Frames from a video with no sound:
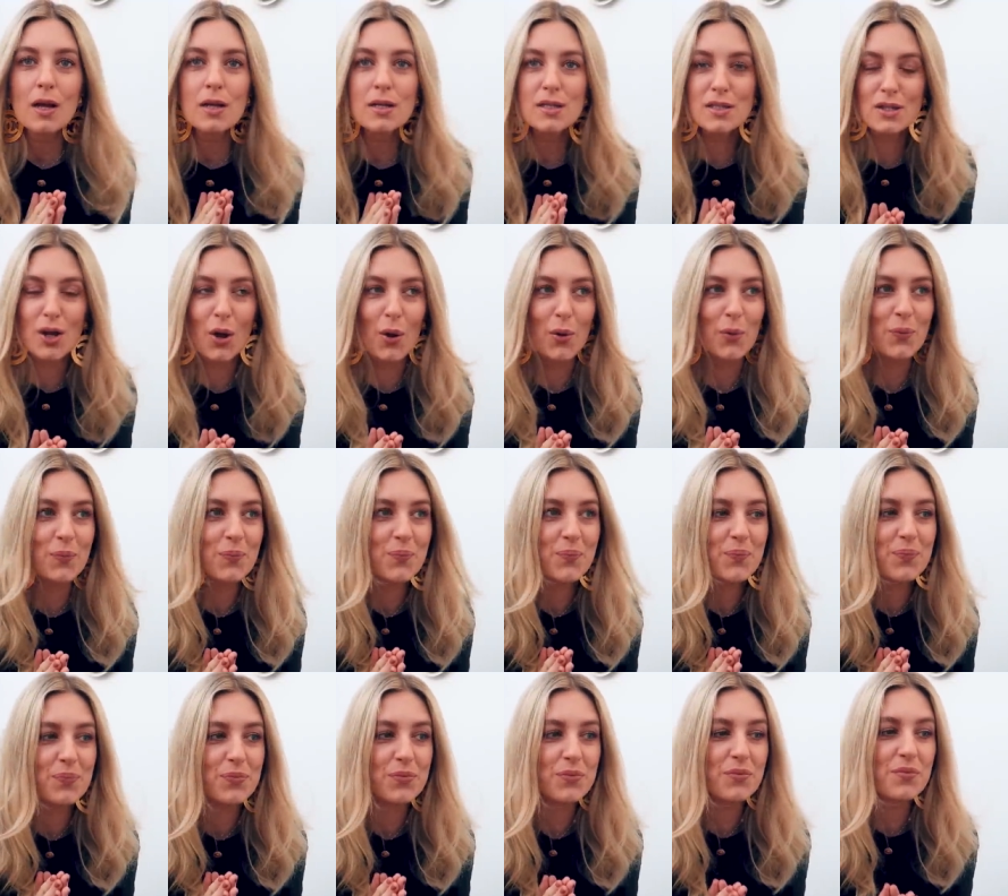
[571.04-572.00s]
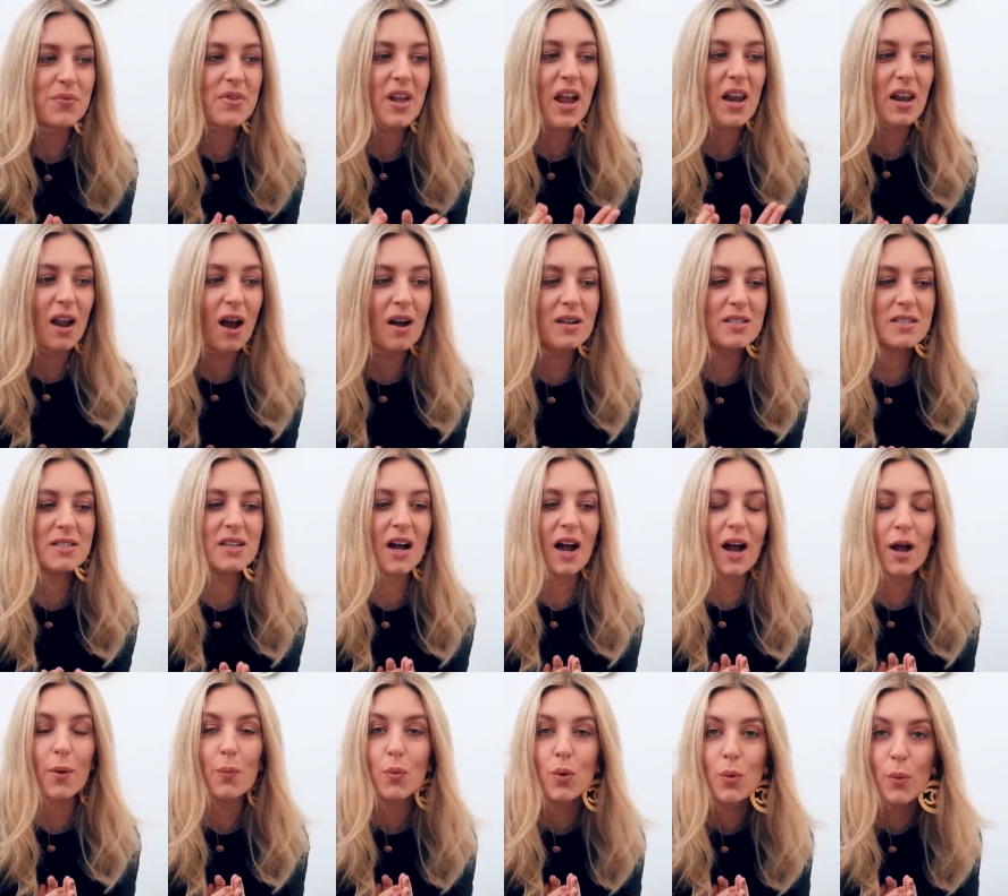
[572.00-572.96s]
So, last
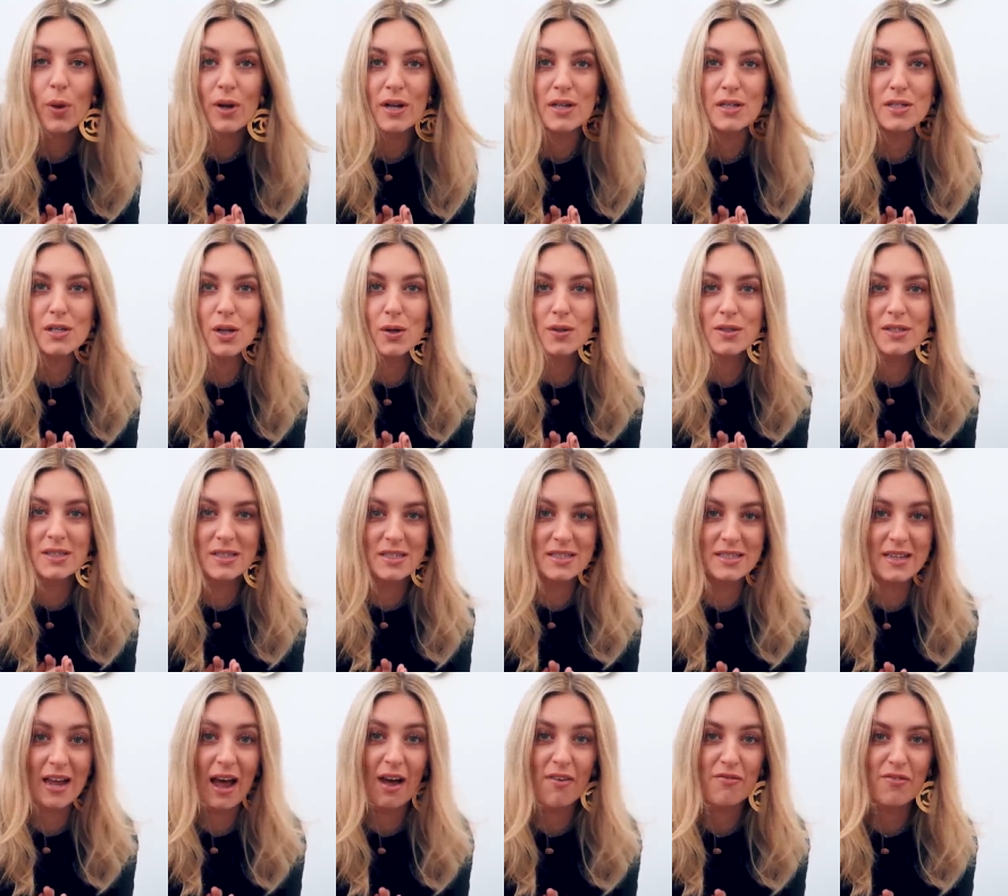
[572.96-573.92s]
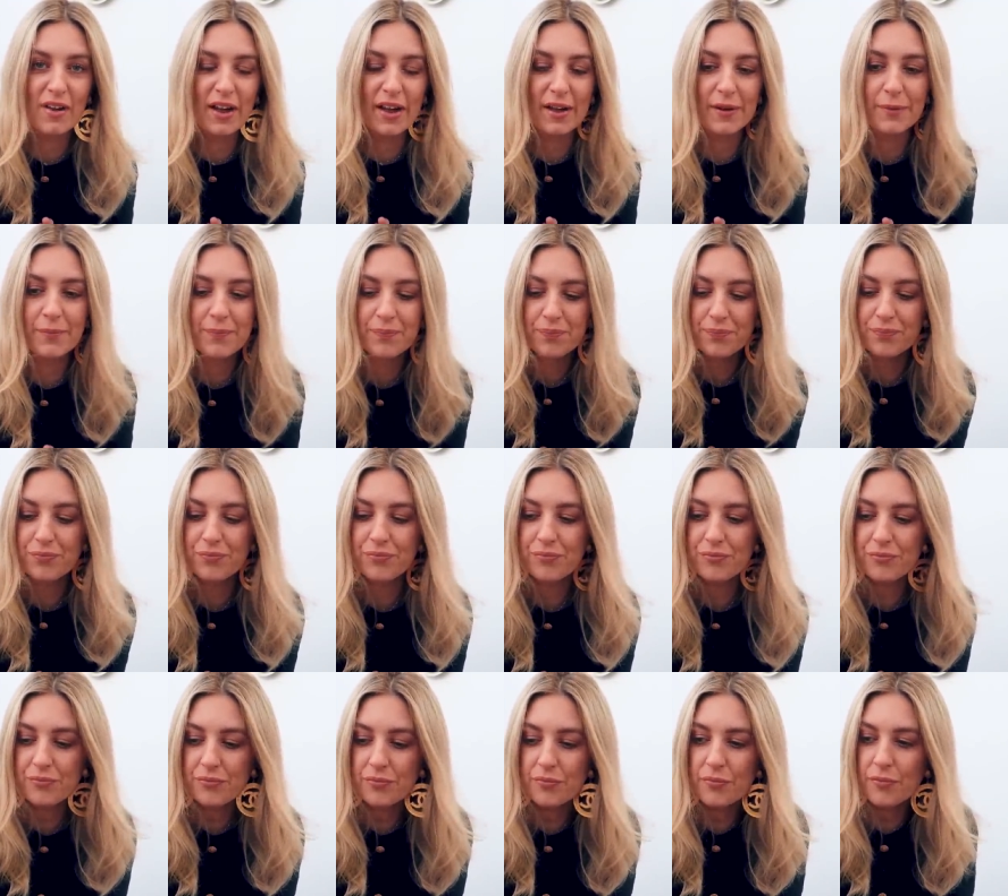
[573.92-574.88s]
night we wanted to go to this cafe.
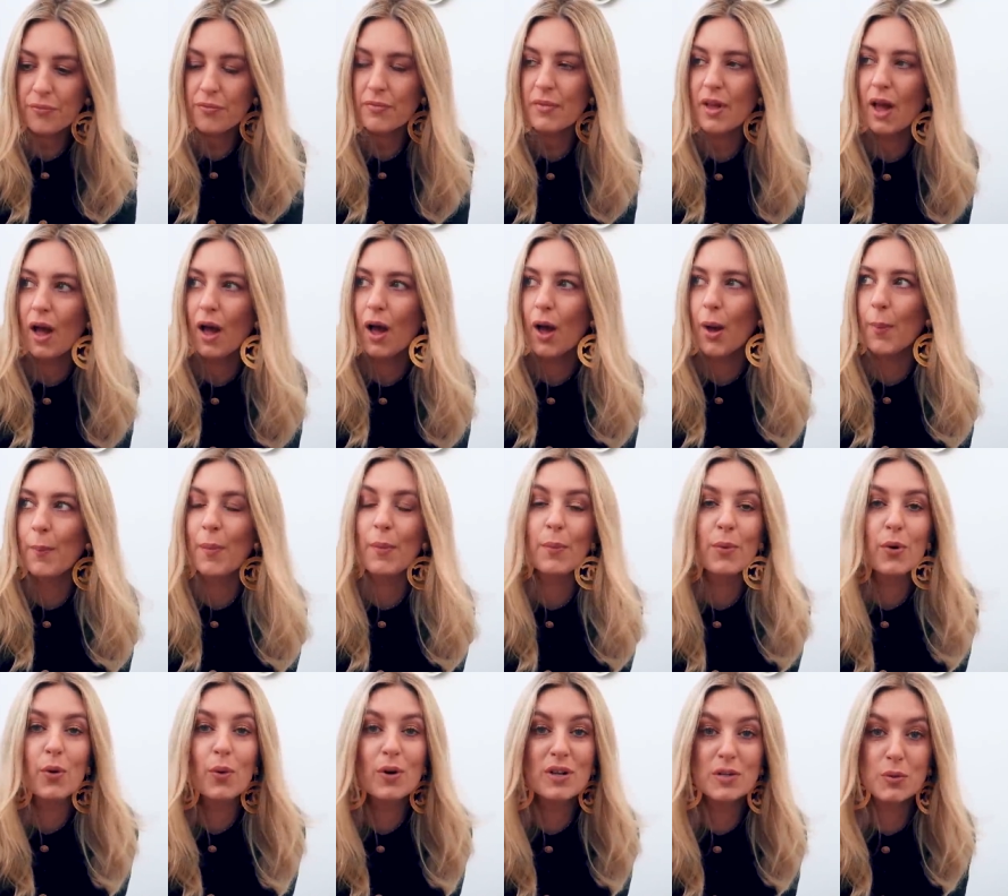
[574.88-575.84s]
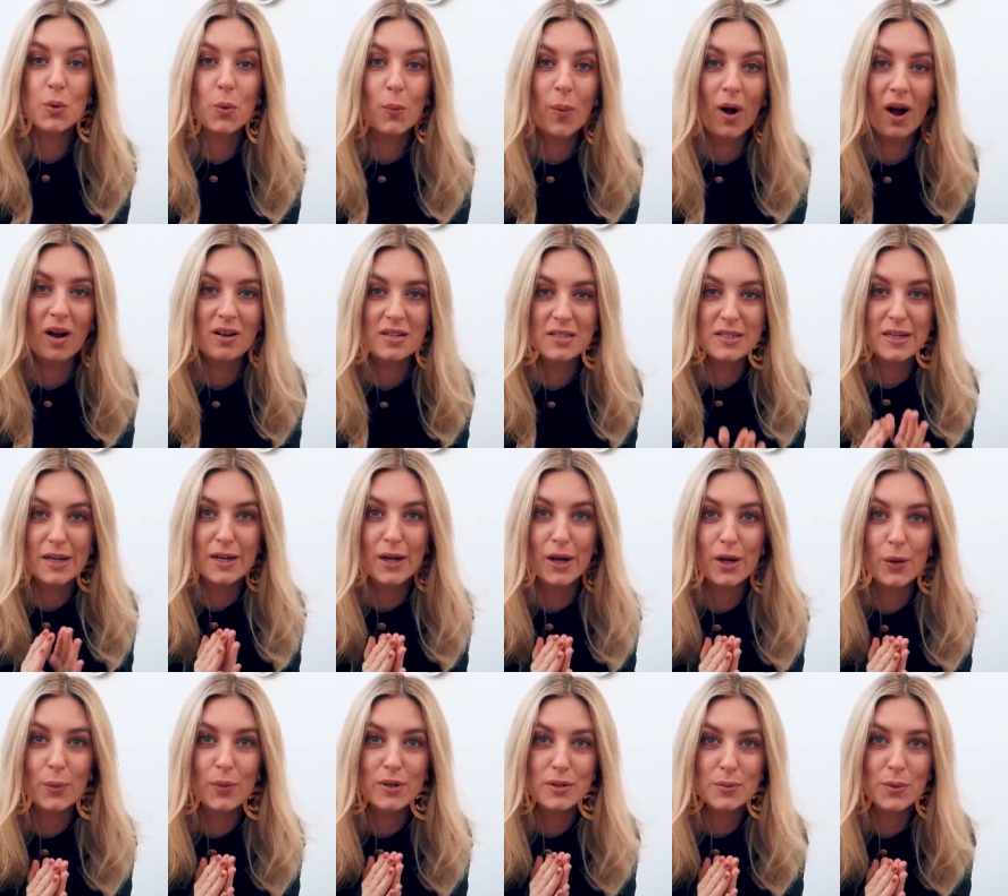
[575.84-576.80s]
We always walk past it and
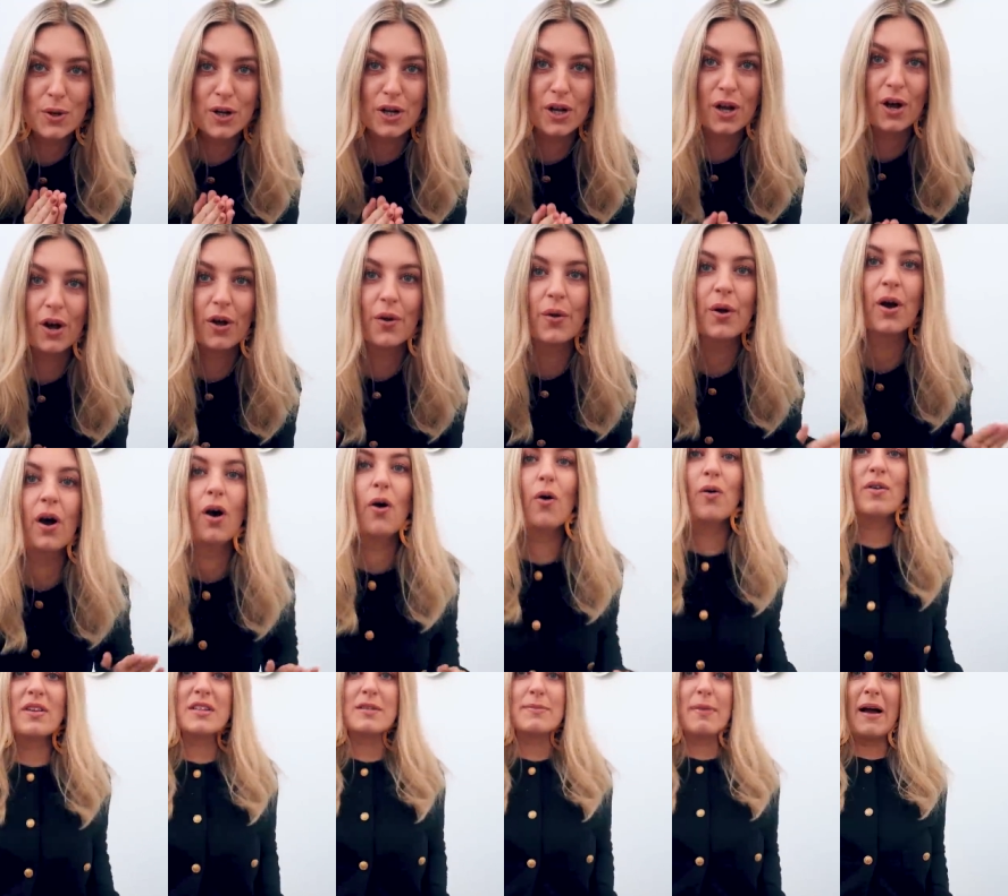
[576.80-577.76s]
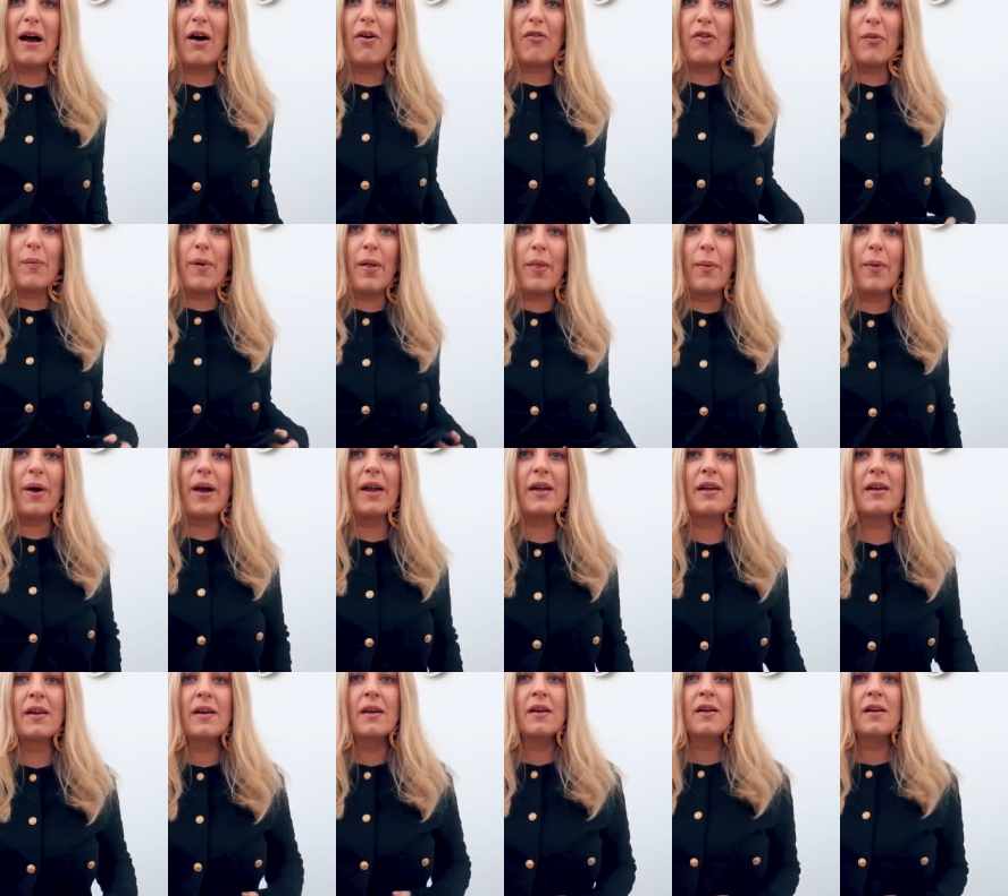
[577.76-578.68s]
I always want to go. Well, this is my outfit, by the way.